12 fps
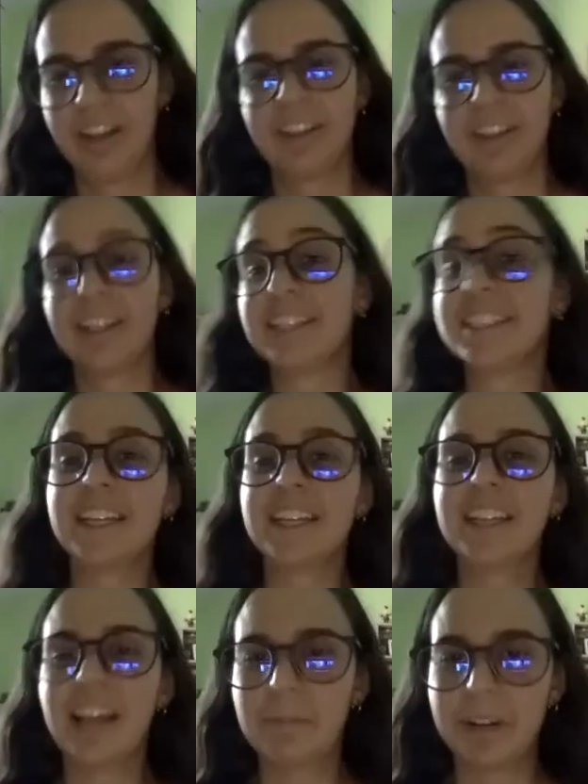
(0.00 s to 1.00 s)
let's say,
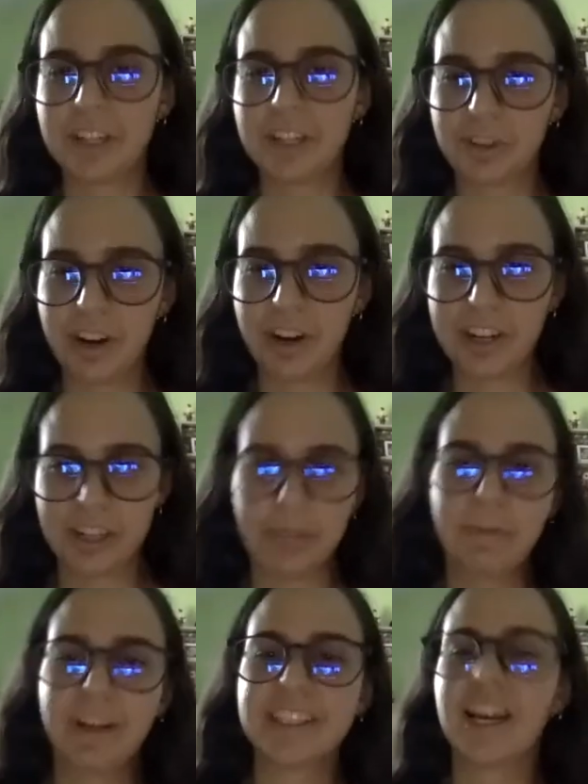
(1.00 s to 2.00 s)
the administration,
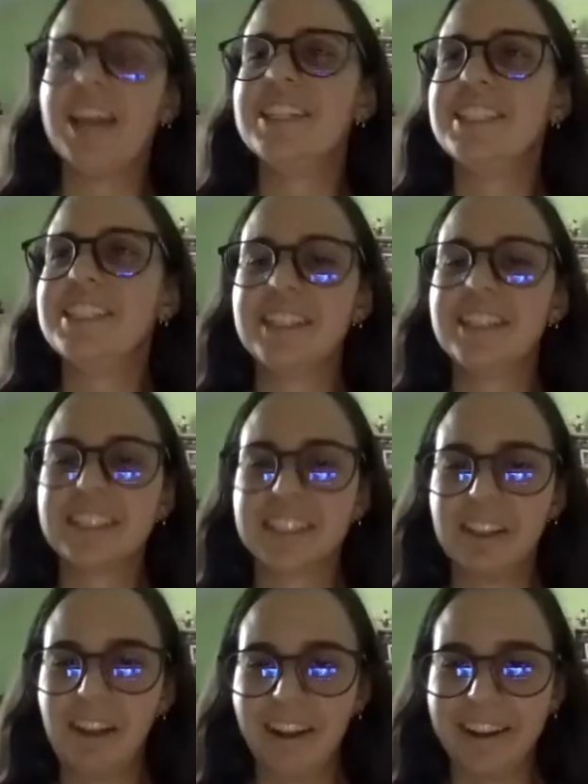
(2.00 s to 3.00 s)
because I see this a
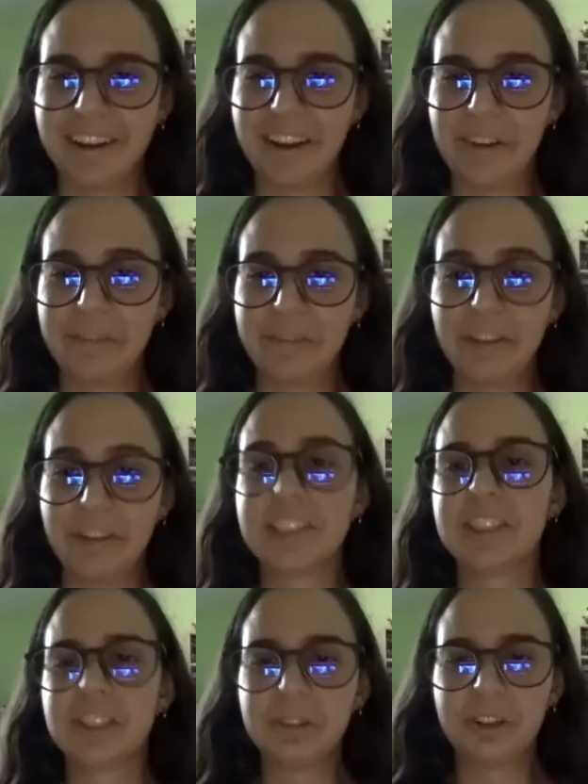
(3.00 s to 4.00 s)
lot as a
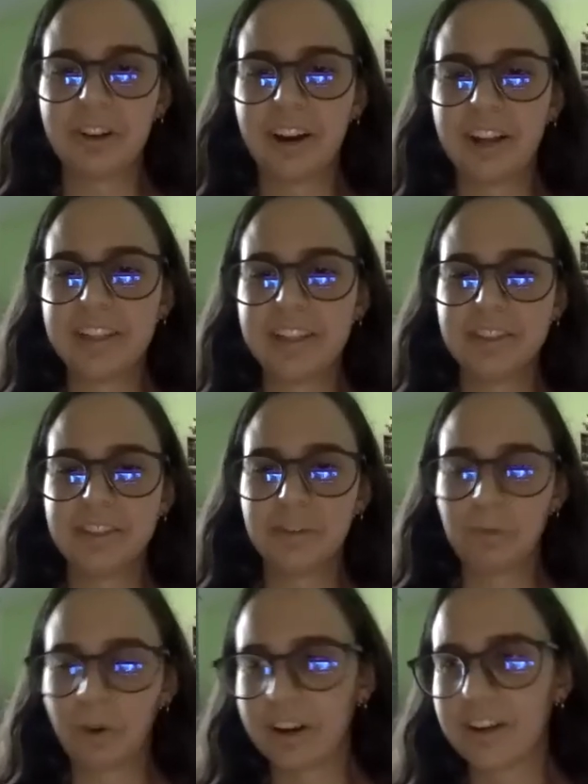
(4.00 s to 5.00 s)
tutor, I
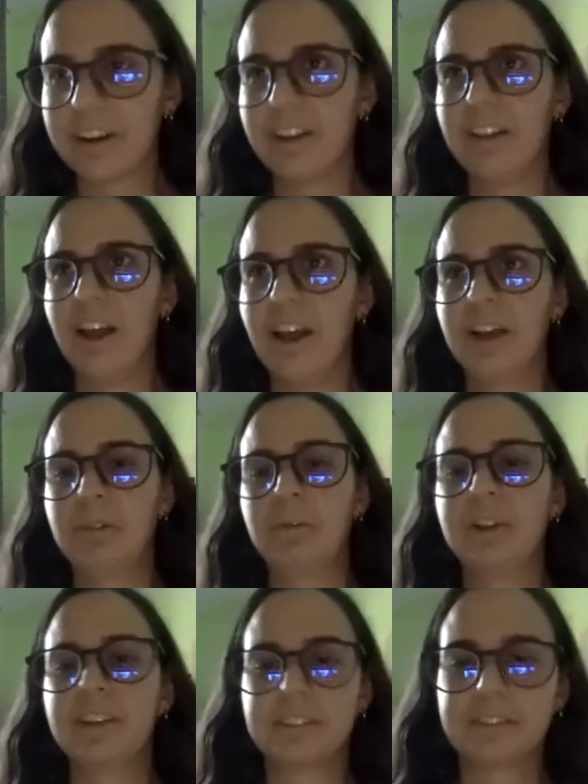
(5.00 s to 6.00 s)
work a lot
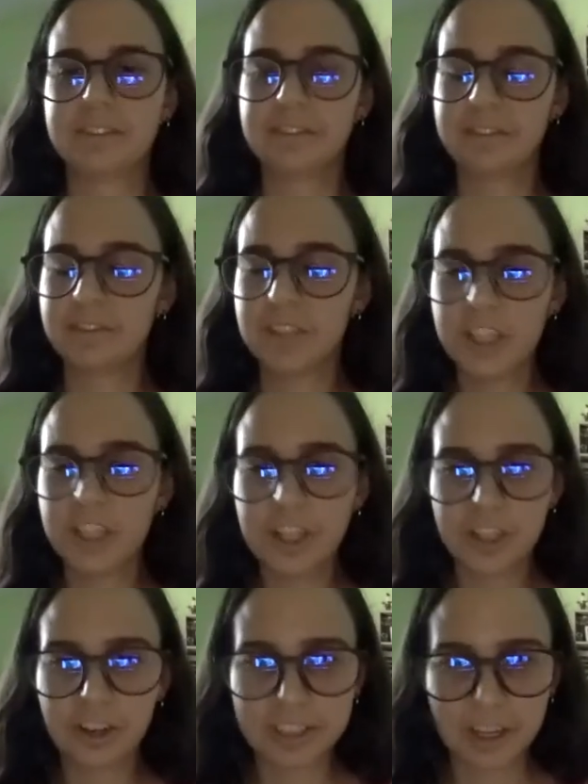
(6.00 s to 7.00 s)
with
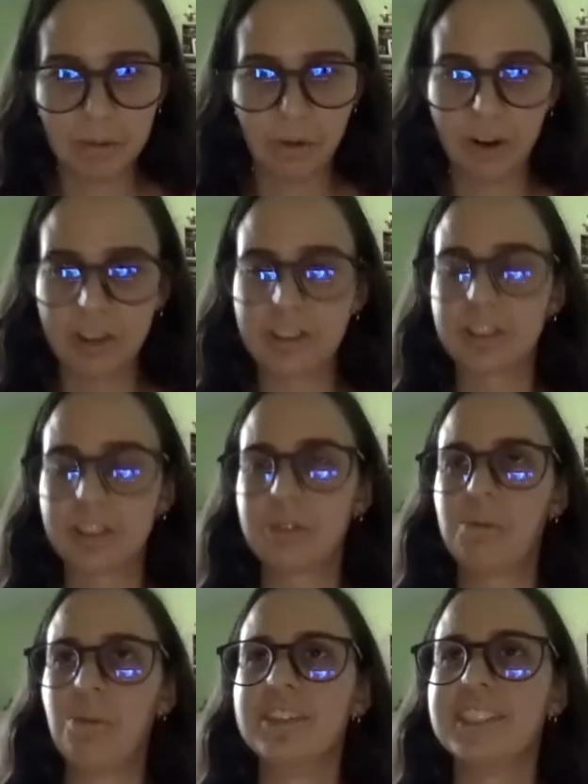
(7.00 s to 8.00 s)
teachers that work in
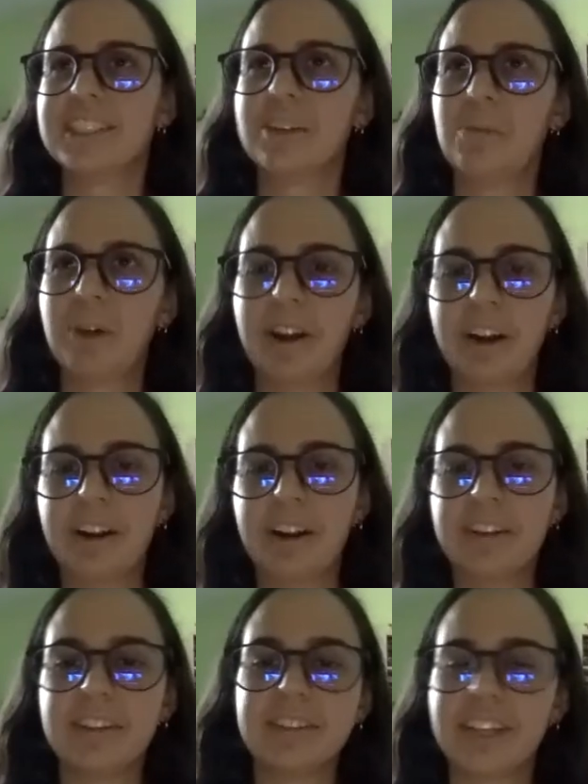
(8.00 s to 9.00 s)
schools where,
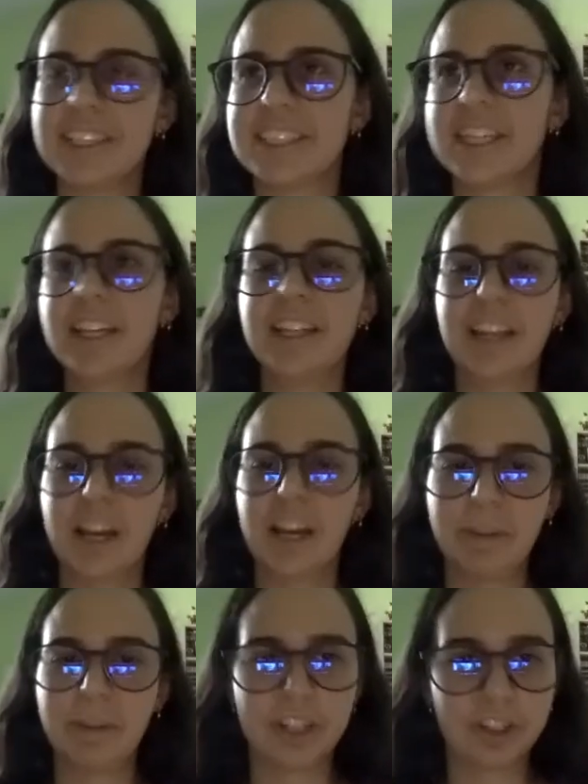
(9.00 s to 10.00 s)
let's say, the
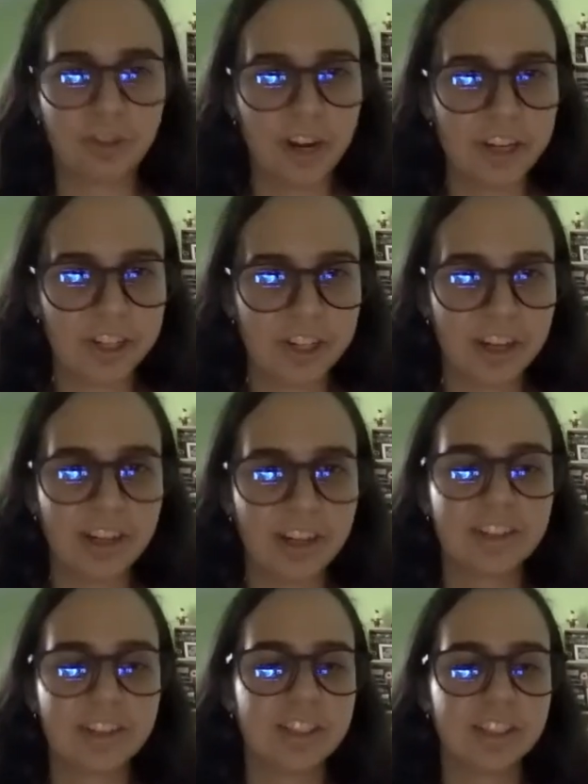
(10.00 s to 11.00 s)
administration
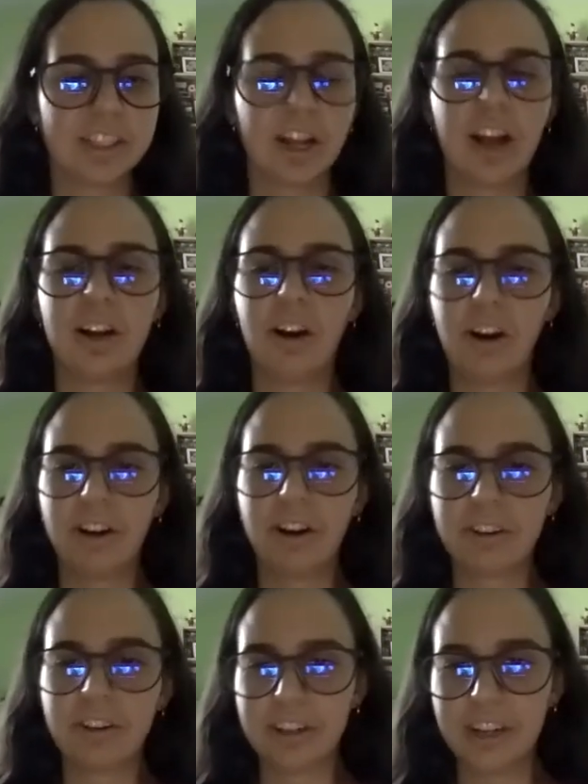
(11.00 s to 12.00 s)
does not
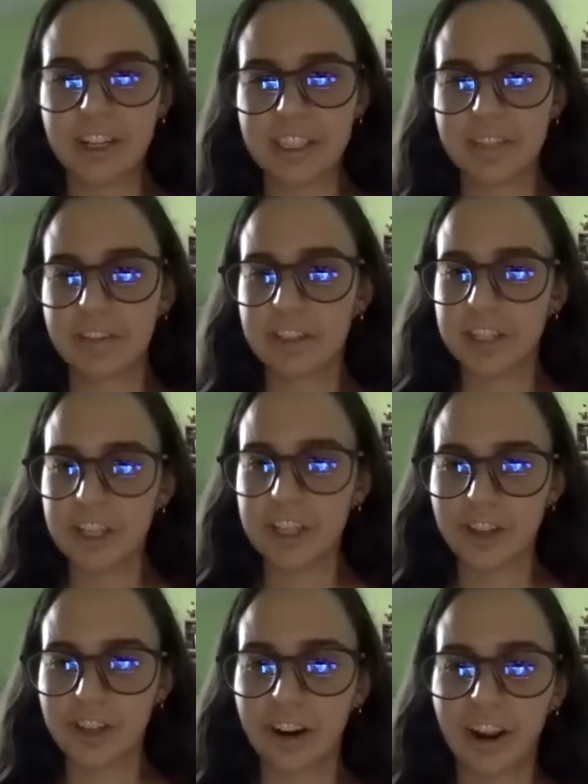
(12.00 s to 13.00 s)
honor the needs of the
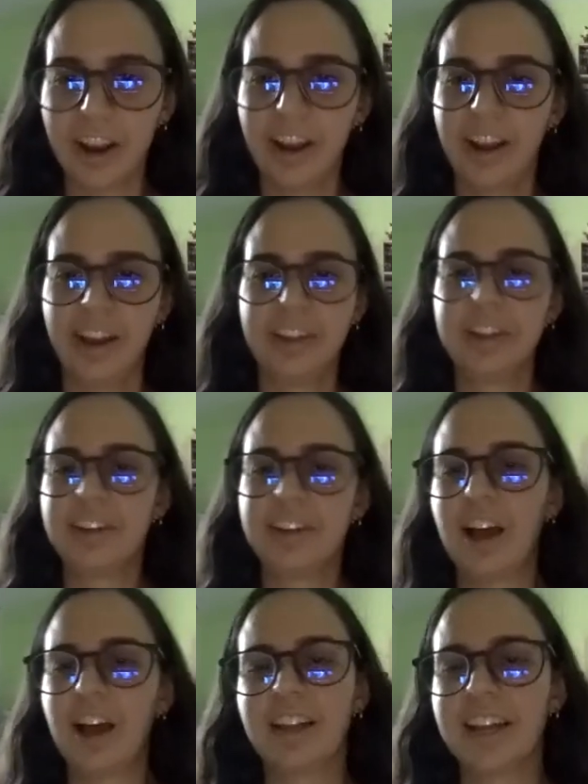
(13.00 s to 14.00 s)
teacher. They're
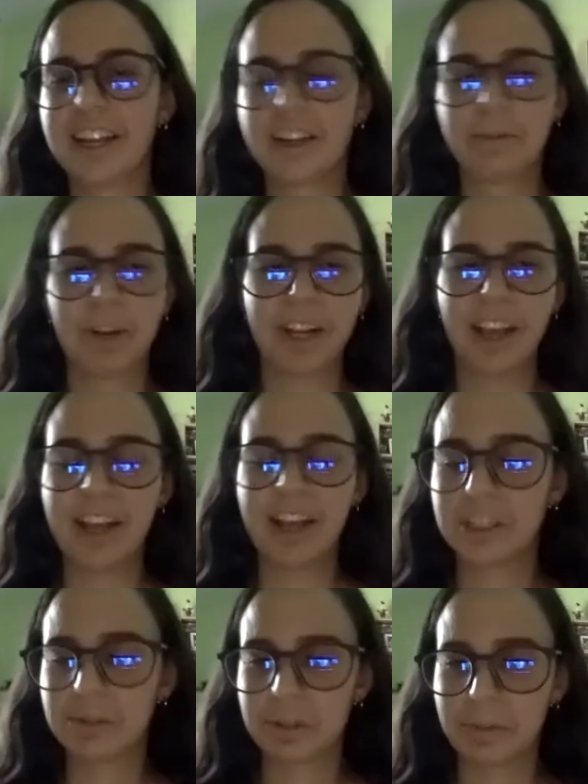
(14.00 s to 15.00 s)
not like what
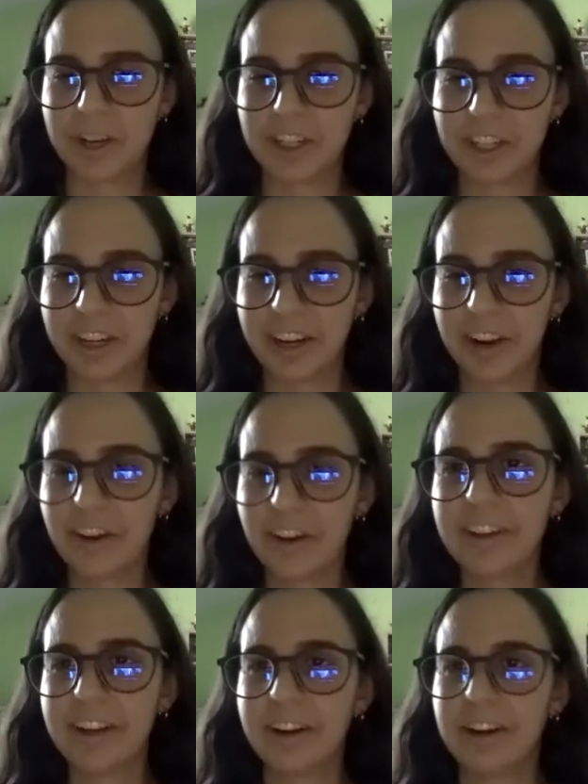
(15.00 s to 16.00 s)
Candace was mentioning
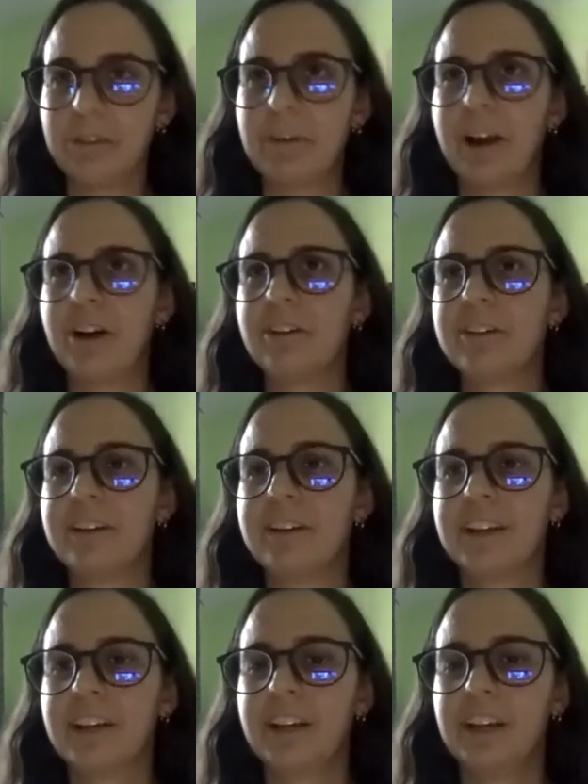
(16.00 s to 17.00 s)
earlier about,
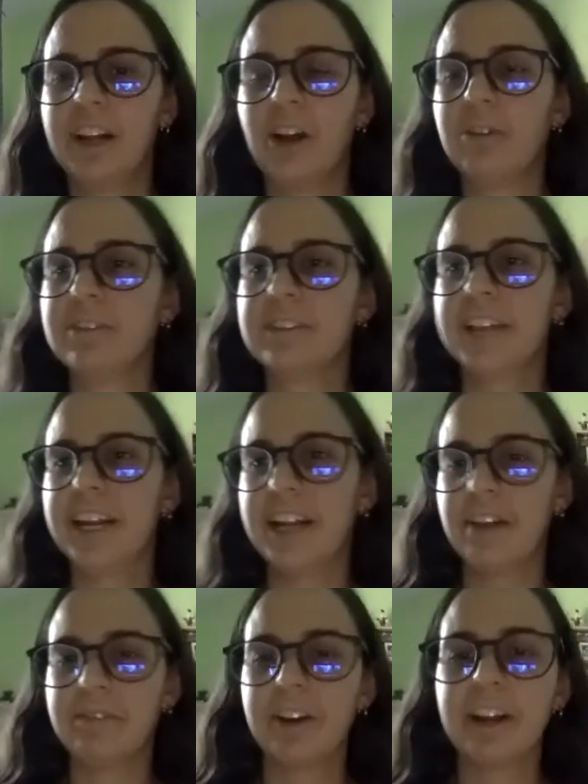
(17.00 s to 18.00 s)
they
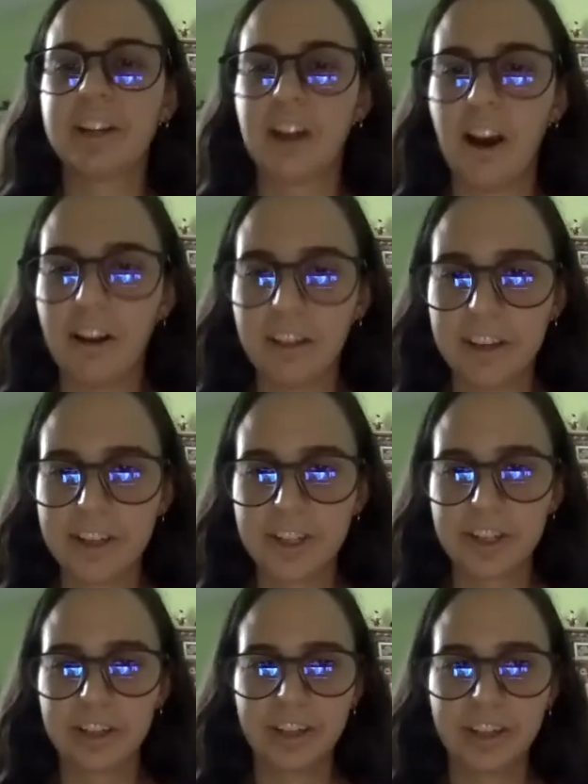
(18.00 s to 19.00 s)
never
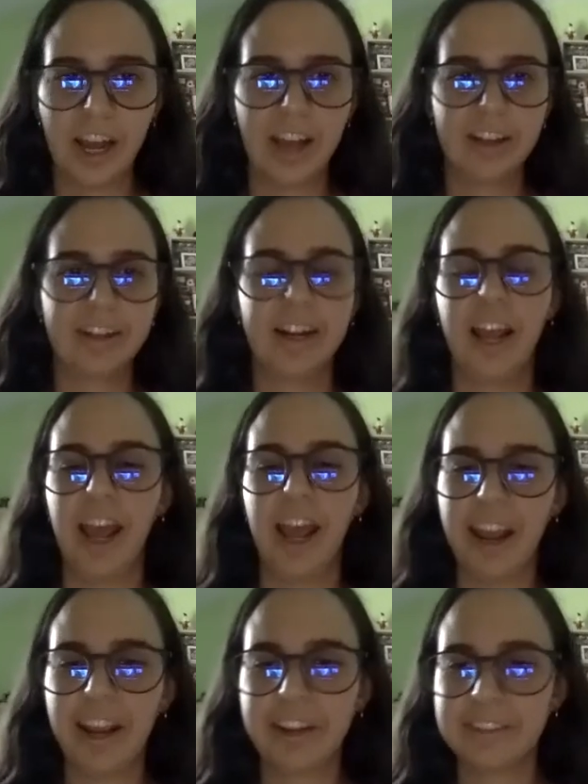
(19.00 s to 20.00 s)
acknowledge that,
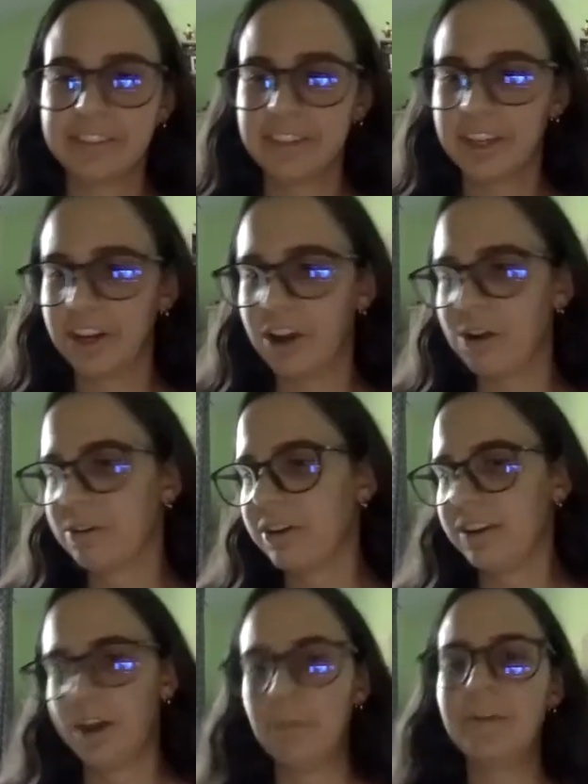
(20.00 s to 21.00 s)
hey,
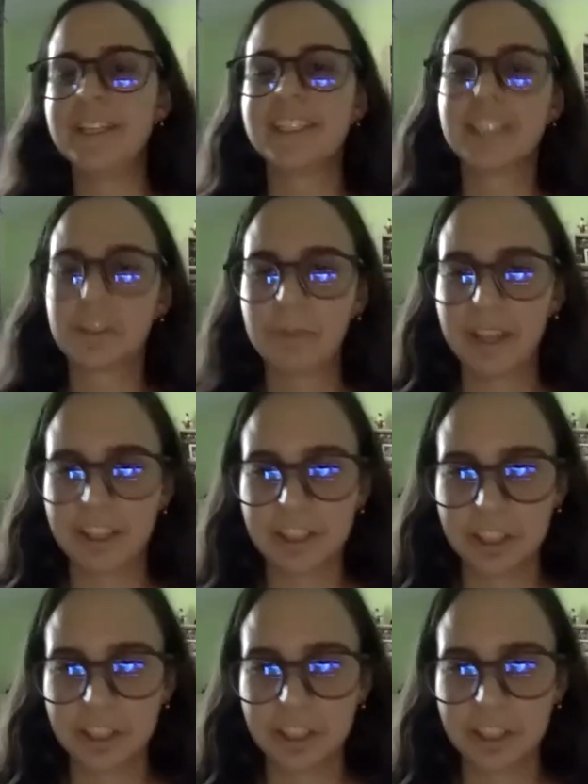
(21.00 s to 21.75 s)
Mrs. Smith is